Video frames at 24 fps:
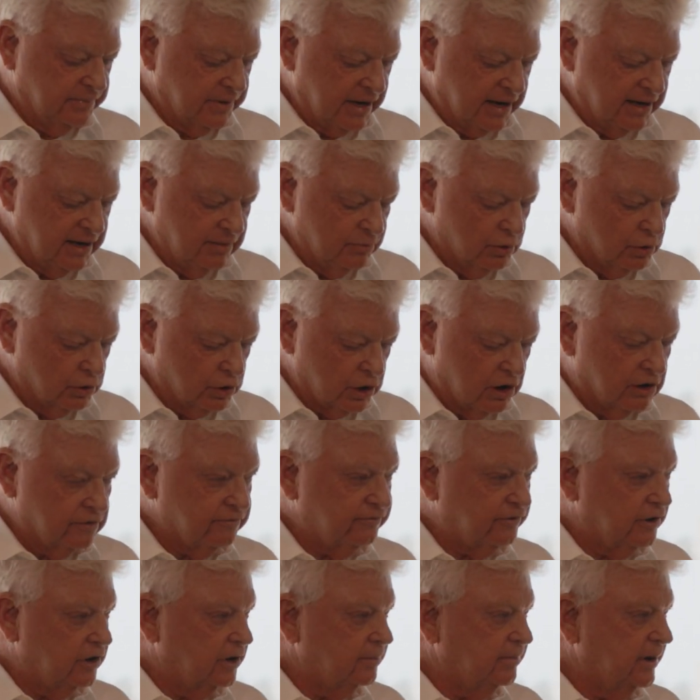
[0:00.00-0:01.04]
any more
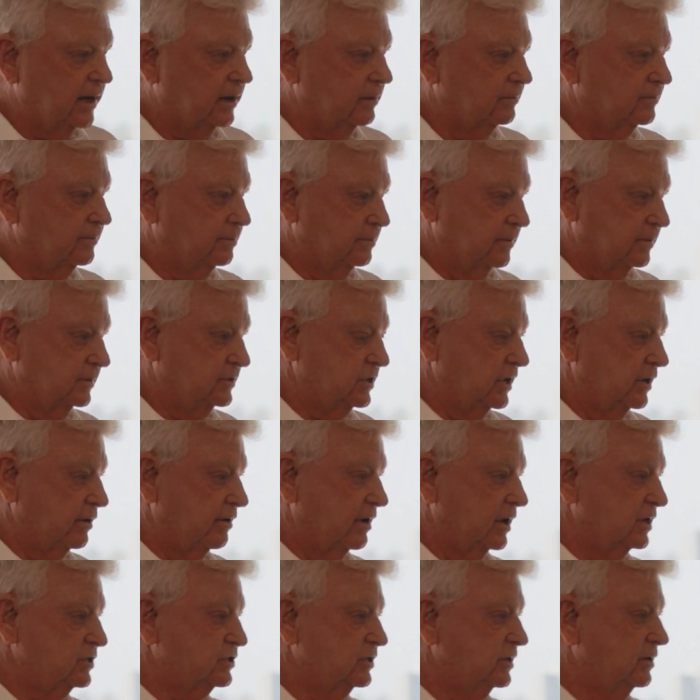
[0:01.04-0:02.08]
coal-fired
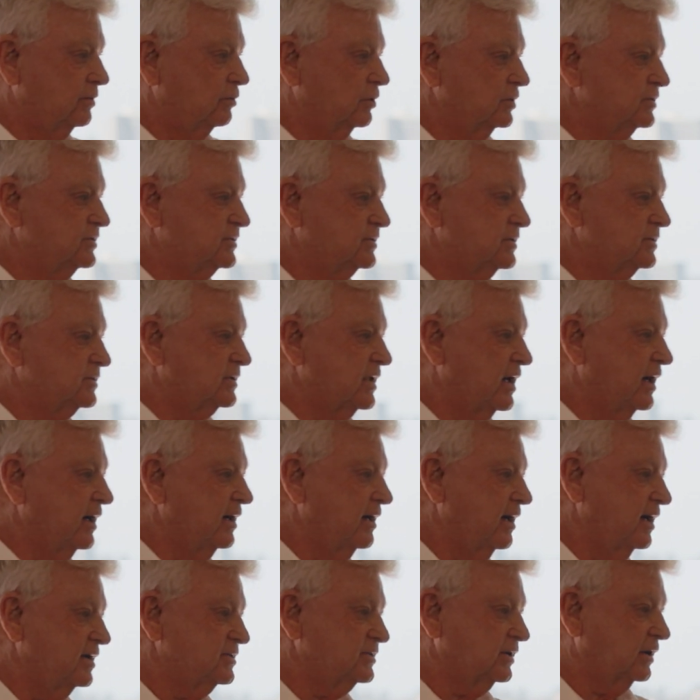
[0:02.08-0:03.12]
generation. It wants to
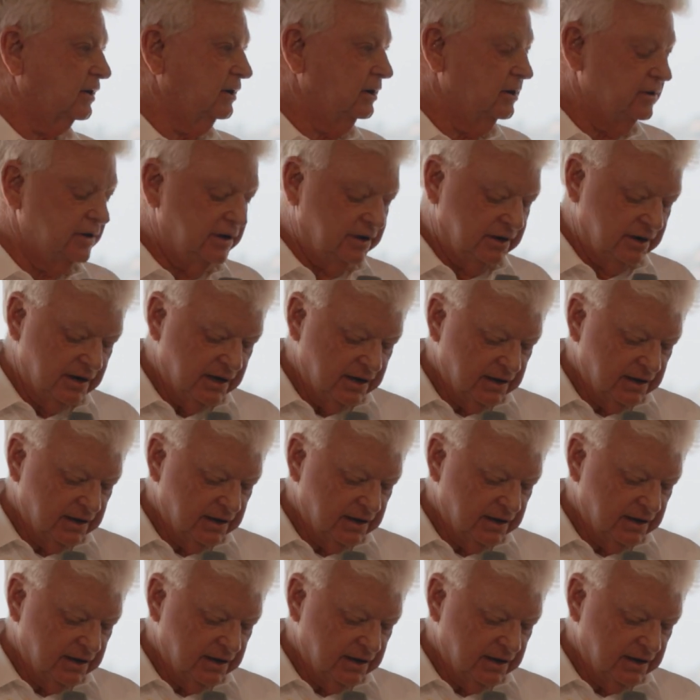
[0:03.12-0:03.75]
stay as a clean